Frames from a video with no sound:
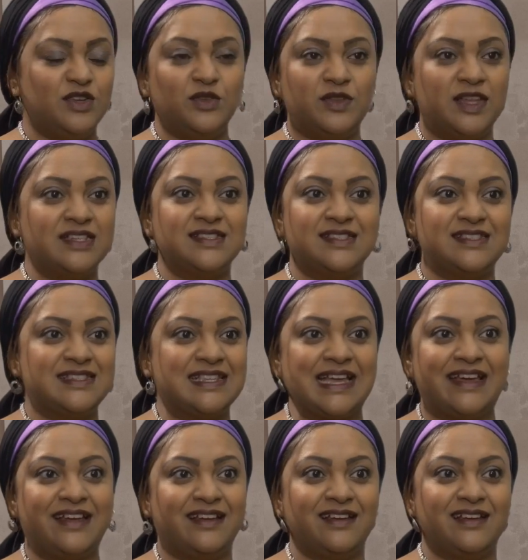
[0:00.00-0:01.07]
you know, there's a
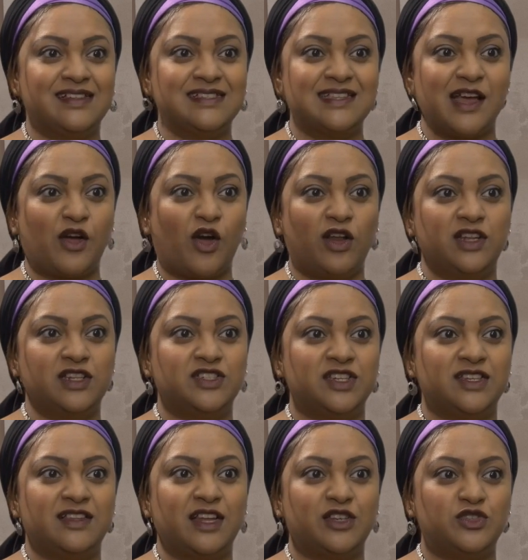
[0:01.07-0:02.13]
saying in
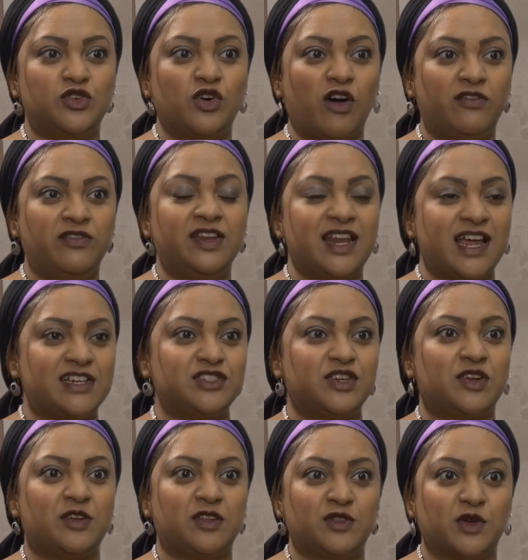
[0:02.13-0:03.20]
psychology that you often lash
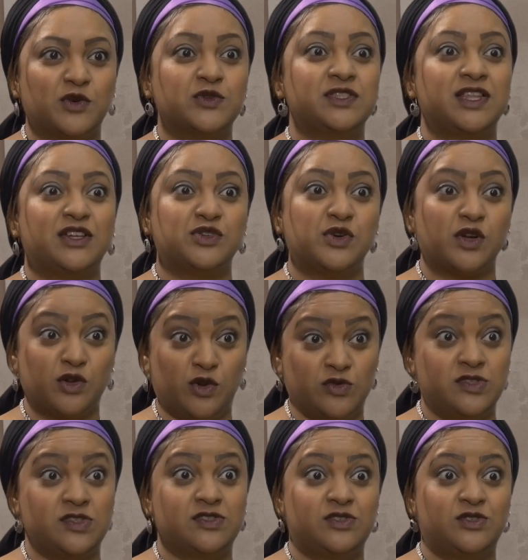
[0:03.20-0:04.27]
out on those that you are
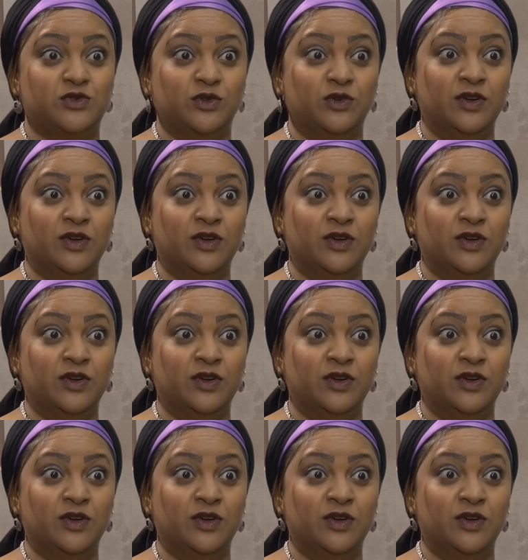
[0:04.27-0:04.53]
closest to.